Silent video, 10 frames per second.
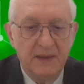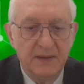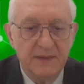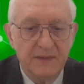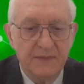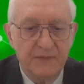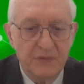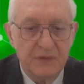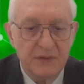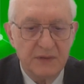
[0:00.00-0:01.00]
in the
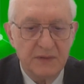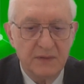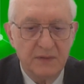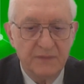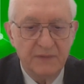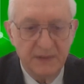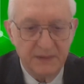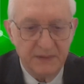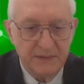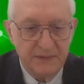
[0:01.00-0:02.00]
future of
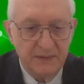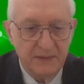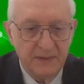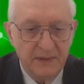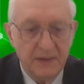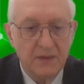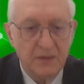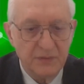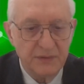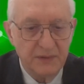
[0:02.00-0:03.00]
dentistry. In
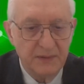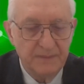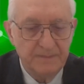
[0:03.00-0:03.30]
closing,